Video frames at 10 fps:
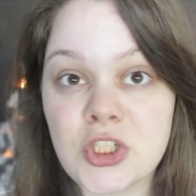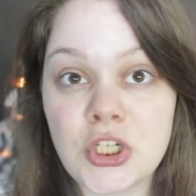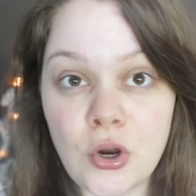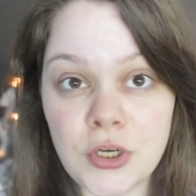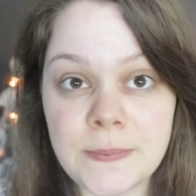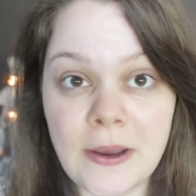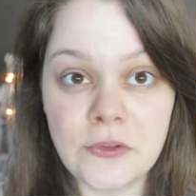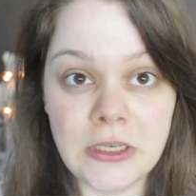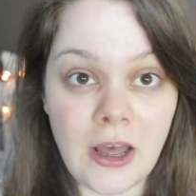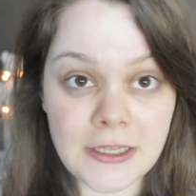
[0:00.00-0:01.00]
which I talked
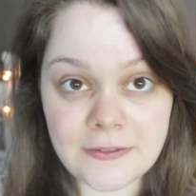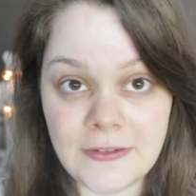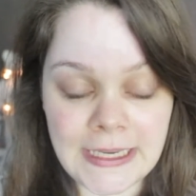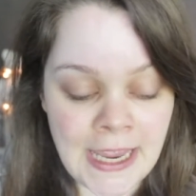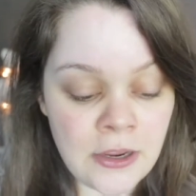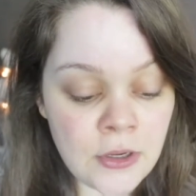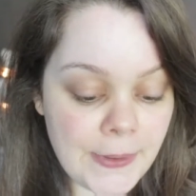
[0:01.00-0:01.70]
about the last video,